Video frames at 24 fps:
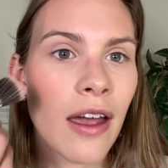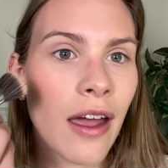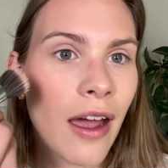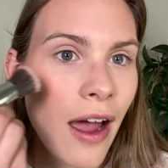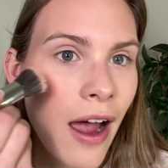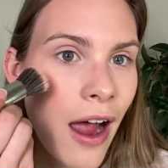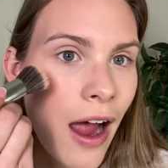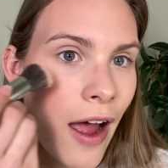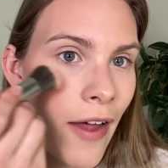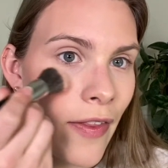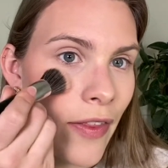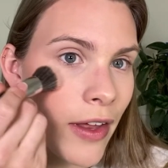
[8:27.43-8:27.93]

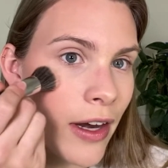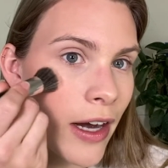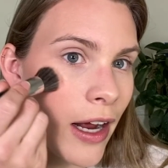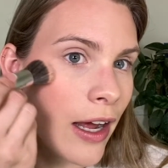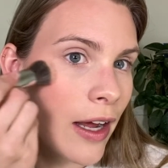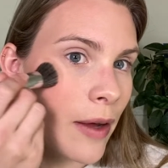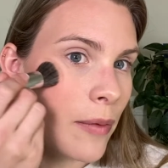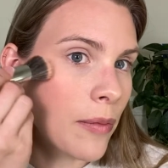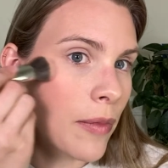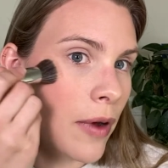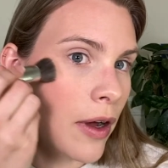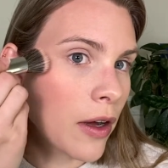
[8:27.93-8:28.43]
And then
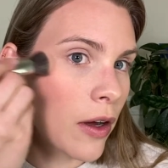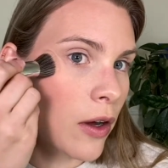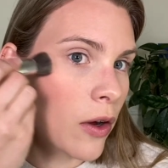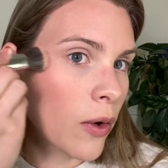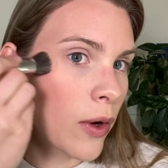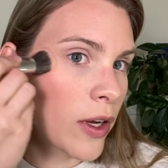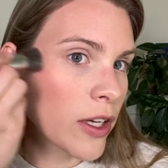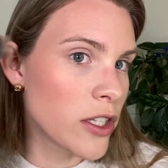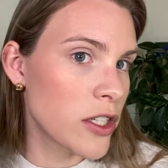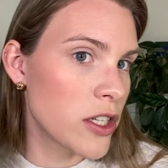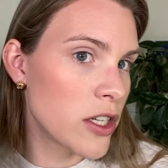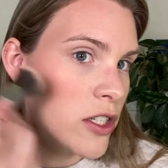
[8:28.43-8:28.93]
I'm
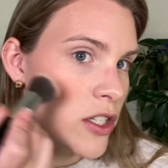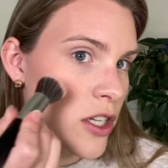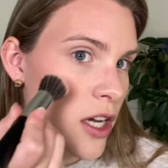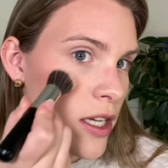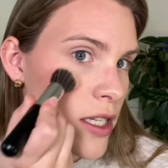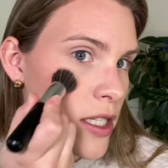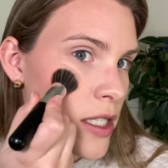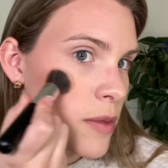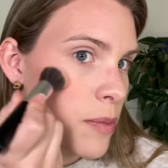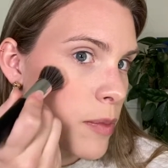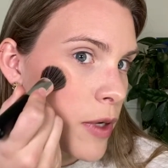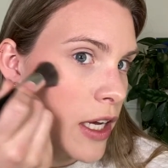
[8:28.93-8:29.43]
going to
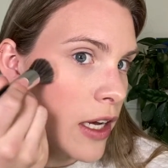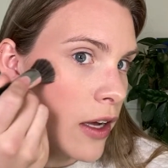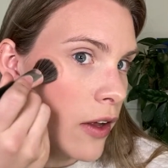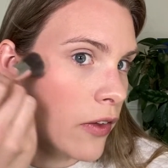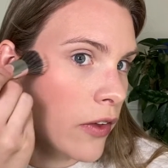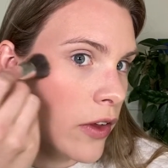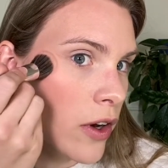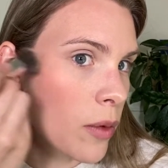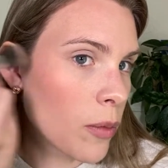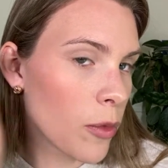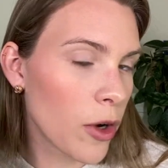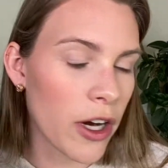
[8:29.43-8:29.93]
just be a
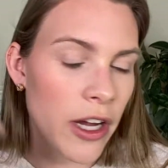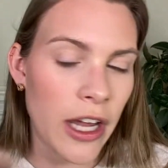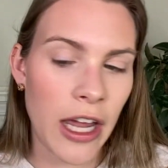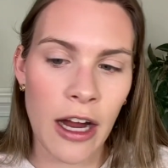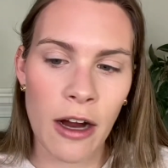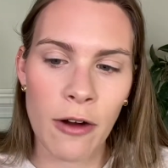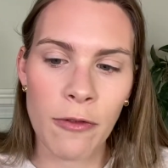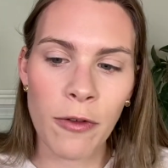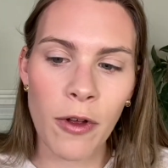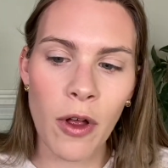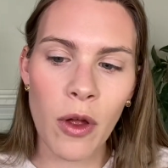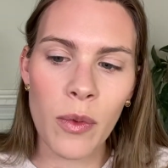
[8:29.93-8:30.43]
little more
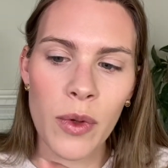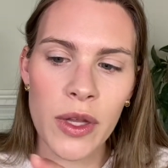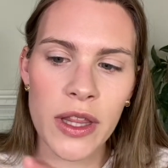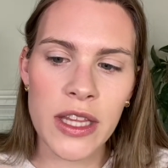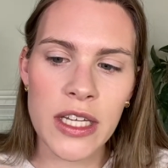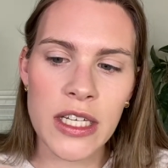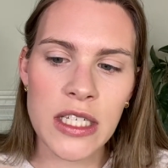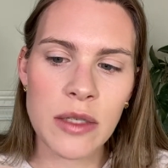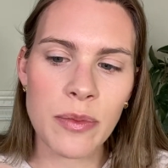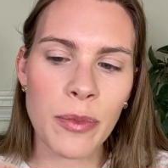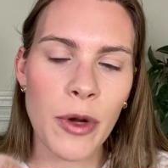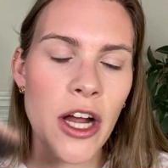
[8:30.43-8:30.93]
careful with
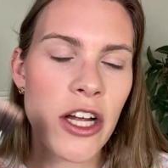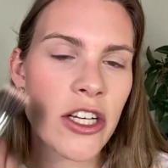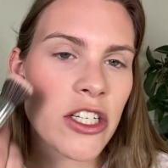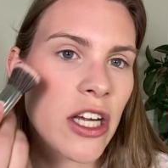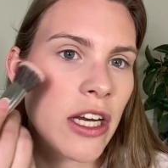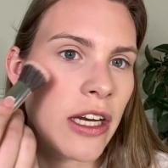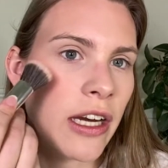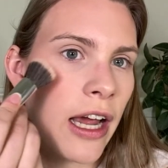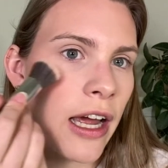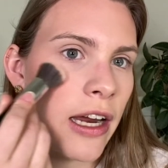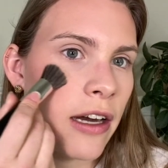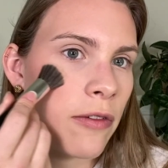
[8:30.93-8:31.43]
this brush
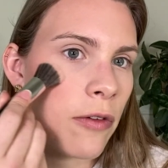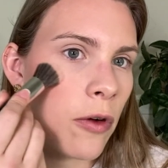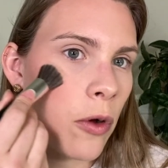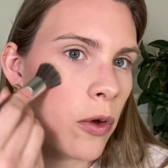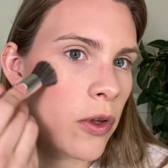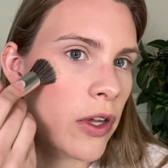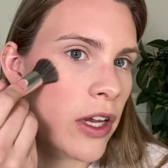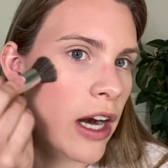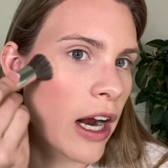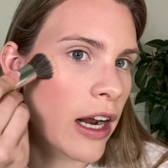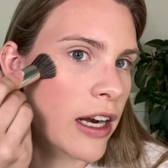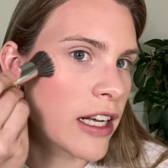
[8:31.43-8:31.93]
and kind of hold
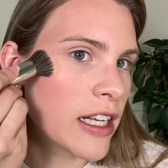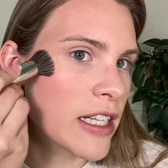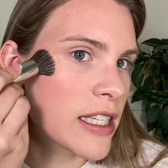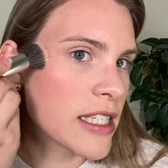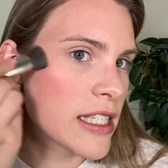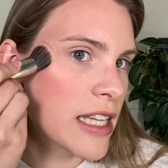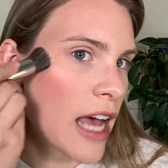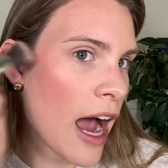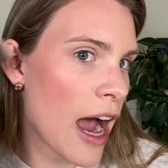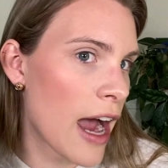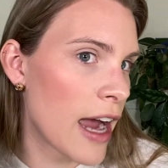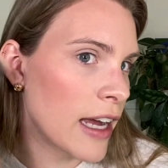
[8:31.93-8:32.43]
it on its
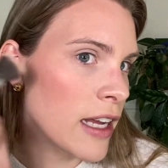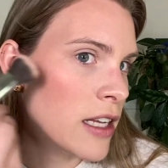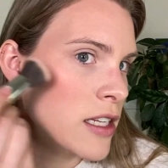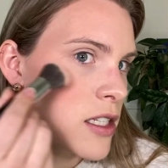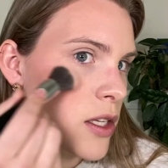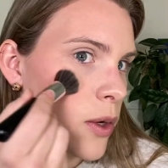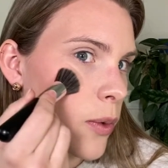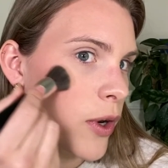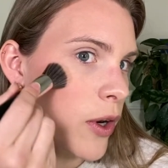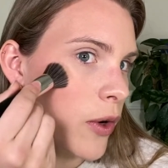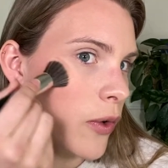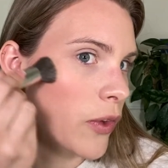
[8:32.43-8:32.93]
side
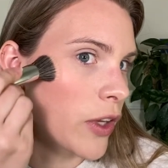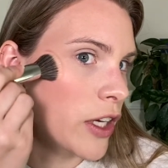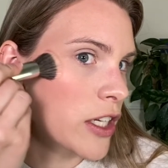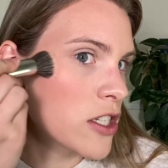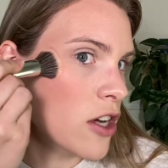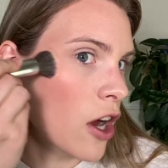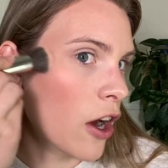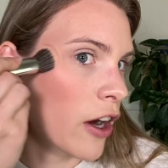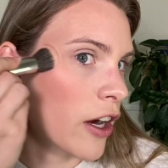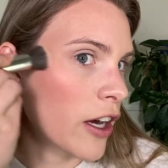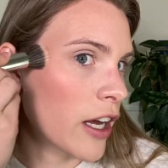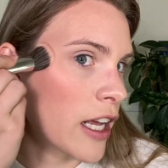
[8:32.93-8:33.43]
so it only
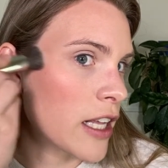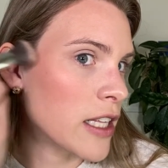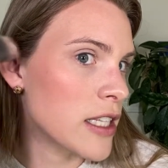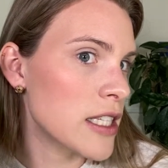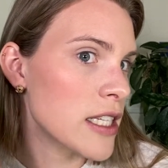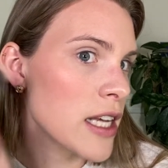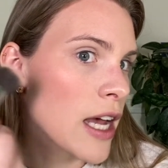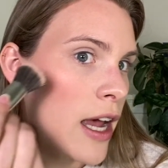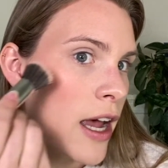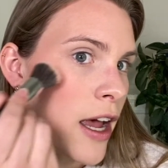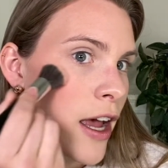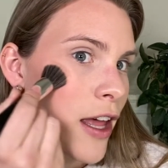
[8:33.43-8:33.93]
targets
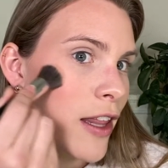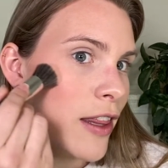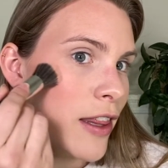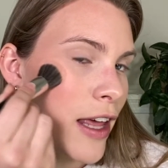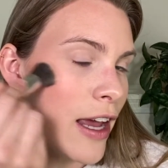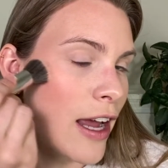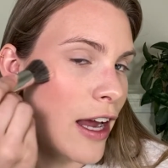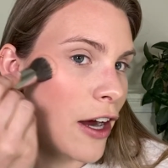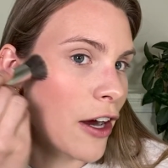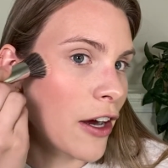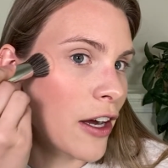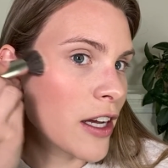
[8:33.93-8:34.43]
the
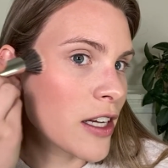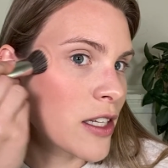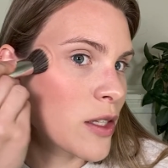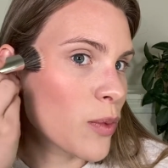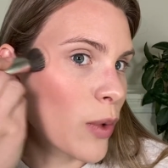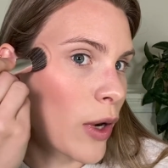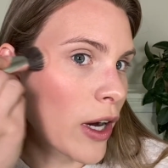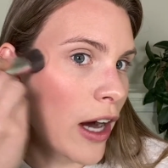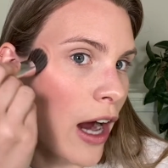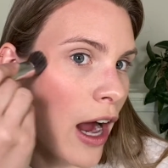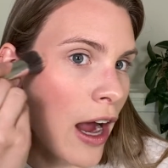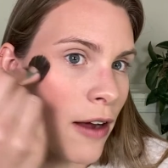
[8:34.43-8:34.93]
areas
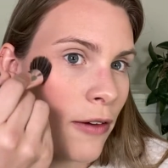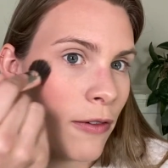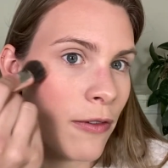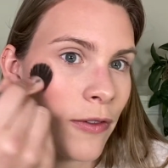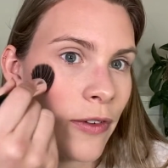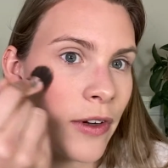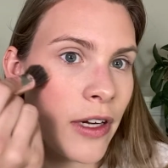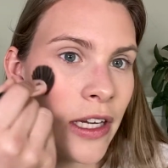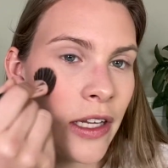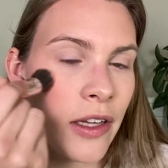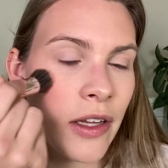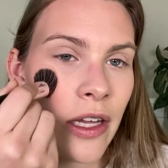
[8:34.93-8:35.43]
where I
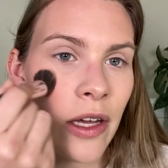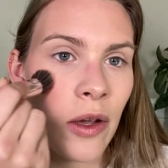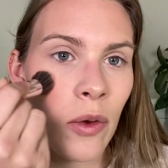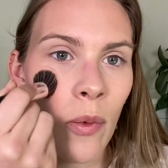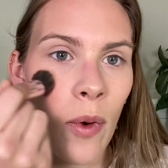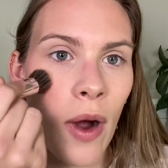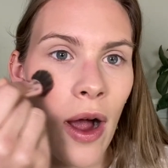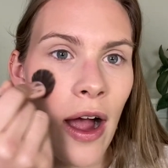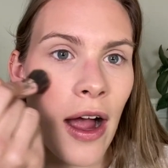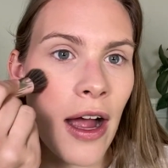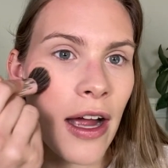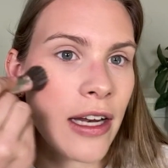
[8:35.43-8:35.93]
really
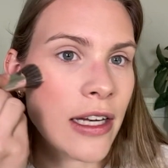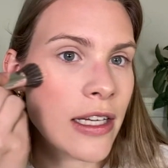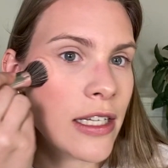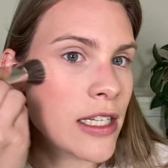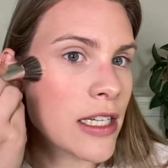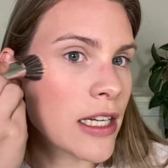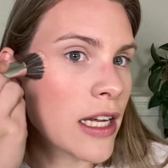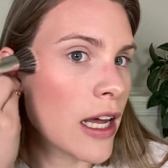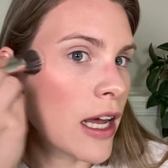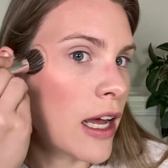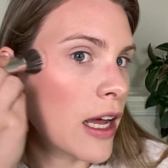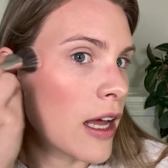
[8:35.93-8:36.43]
want
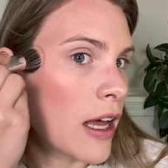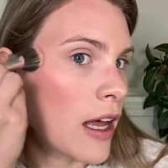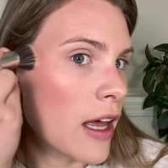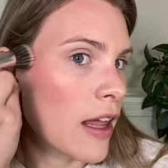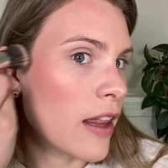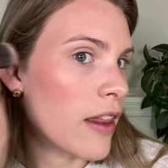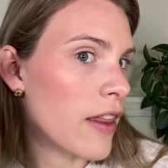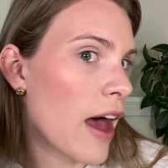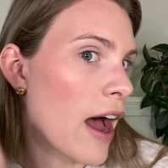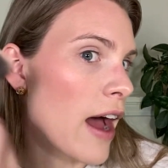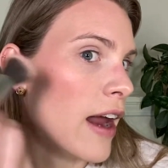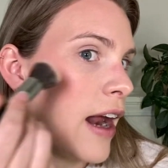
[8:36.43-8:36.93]

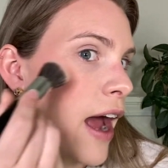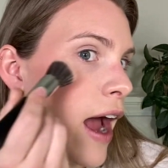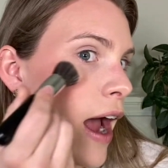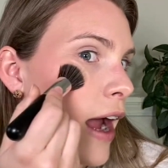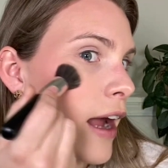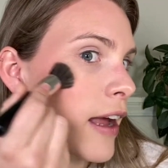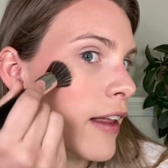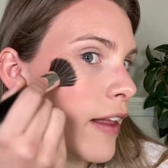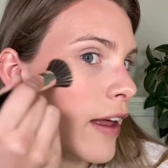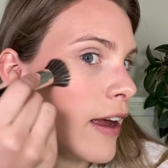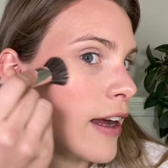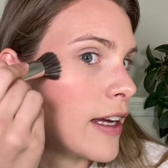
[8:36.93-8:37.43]
that
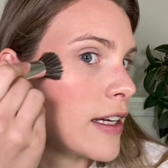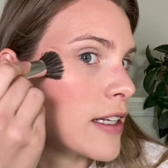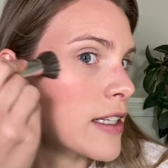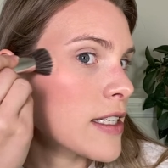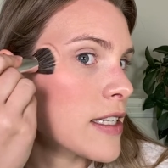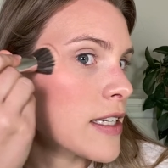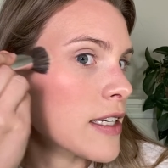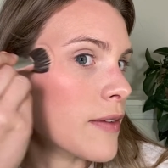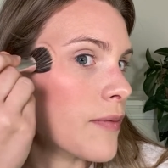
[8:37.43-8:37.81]
highlight.